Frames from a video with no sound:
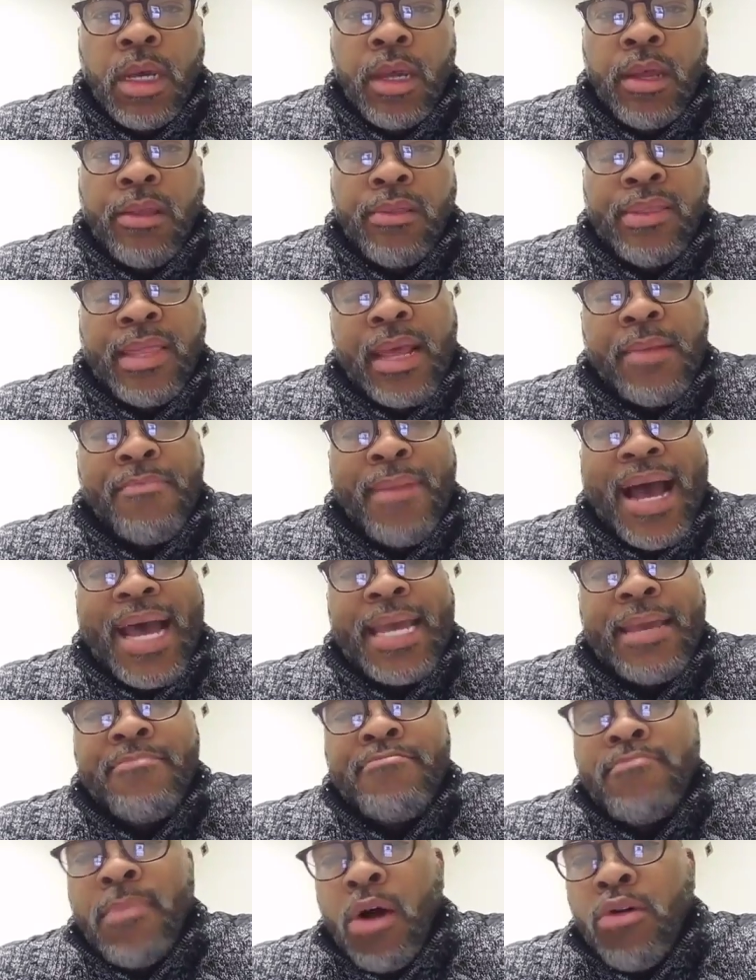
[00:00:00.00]
then my
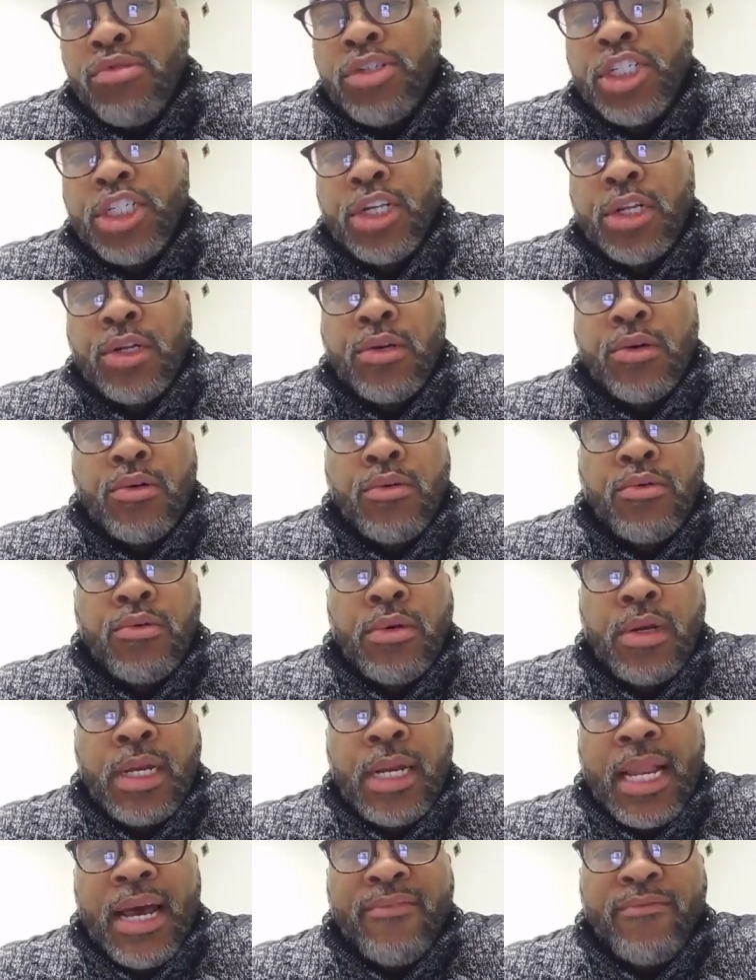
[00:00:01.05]
emotional
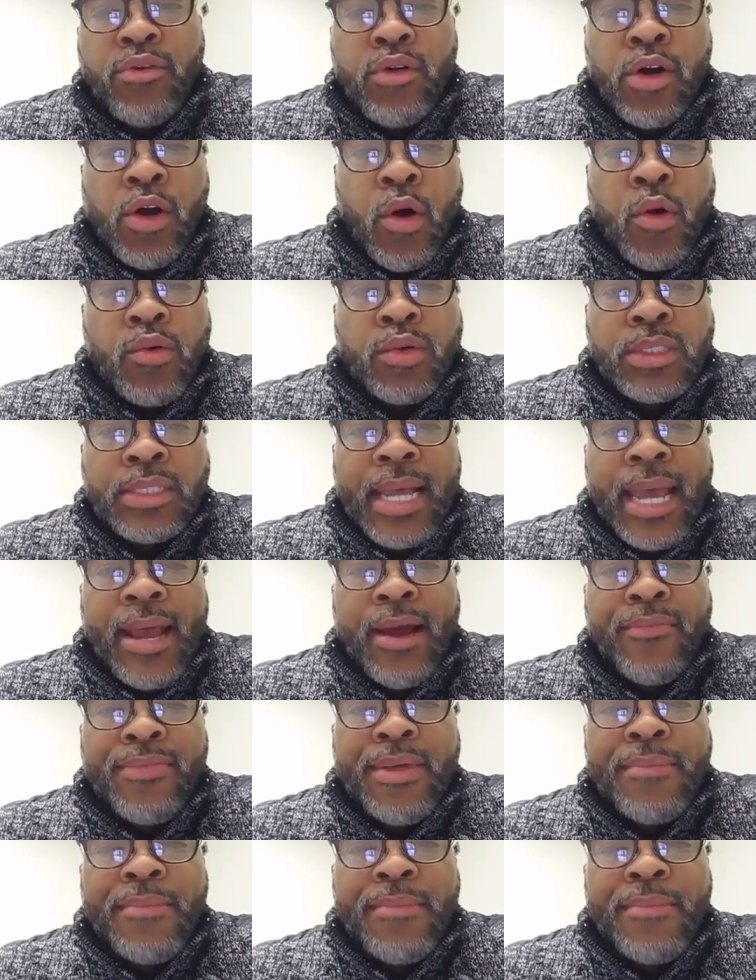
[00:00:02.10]
level goes down